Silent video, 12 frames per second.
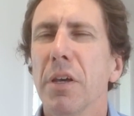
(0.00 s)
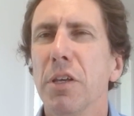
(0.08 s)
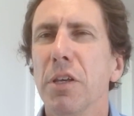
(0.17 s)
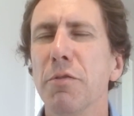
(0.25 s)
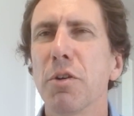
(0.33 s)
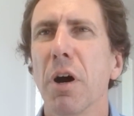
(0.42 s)

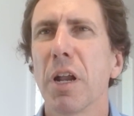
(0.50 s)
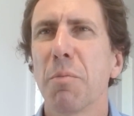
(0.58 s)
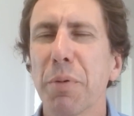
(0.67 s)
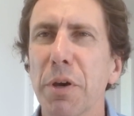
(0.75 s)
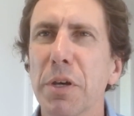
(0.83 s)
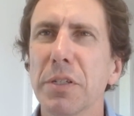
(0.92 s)
you've got a
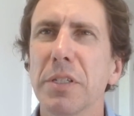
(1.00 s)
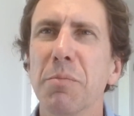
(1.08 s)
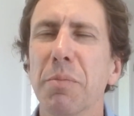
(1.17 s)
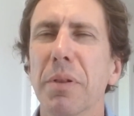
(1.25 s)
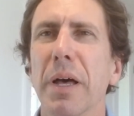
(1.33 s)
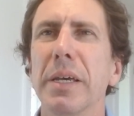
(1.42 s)
person
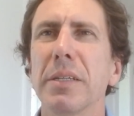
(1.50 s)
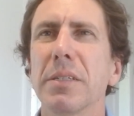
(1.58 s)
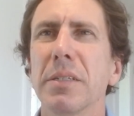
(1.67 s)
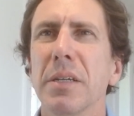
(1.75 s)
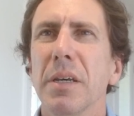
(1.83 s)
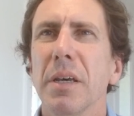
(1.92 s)
in place,